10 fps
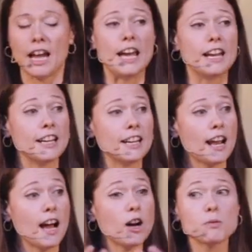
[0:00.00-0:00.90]
And it
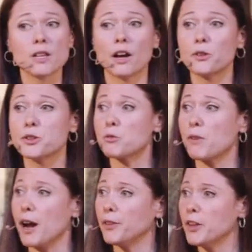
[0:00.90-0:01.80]
helps others
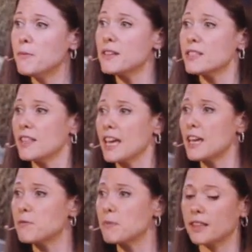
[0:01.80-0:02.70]
around them, as they
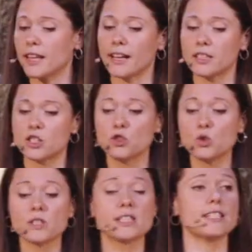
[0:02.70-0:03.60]
admit that, to
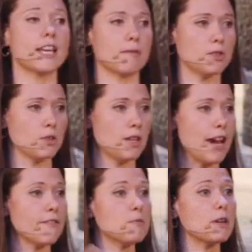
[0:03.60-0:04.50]
do the same, so that
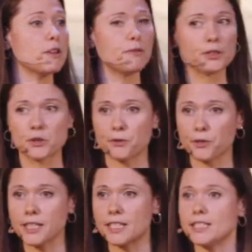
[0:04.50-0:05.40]
everybody feels
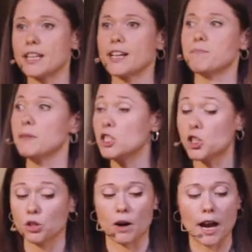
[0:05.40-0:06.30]
free to say, "Me
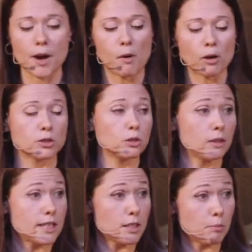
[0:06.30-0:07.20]
too, I am also
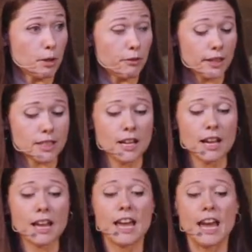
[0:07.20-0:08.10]
less than perfect."
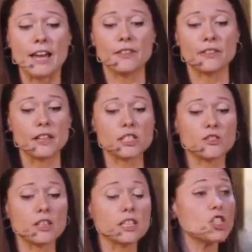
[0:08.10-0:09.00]
And that
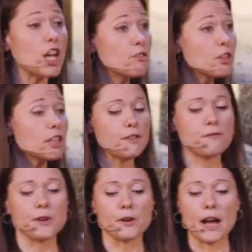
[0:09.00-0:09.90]
they generally
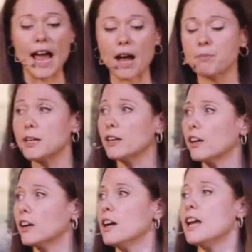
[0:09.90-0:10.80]
feel
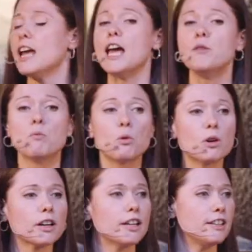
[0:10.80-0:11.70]
happier and
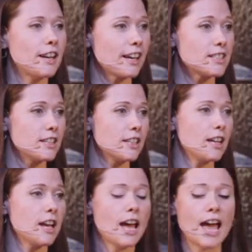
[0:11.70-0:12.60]
more connected
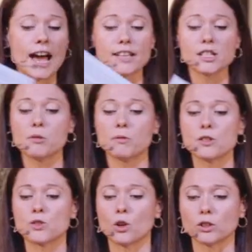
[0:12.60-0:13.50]
as a
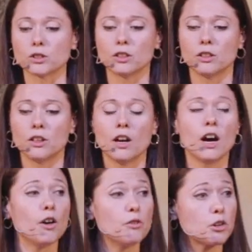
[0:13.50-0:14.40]
result
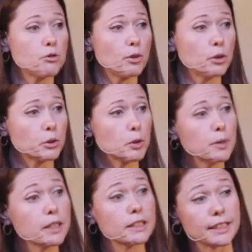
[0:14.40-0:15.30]
of their
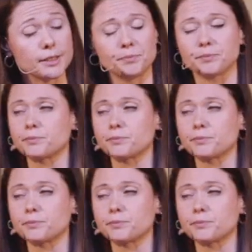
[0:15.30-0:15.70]
vulnerability.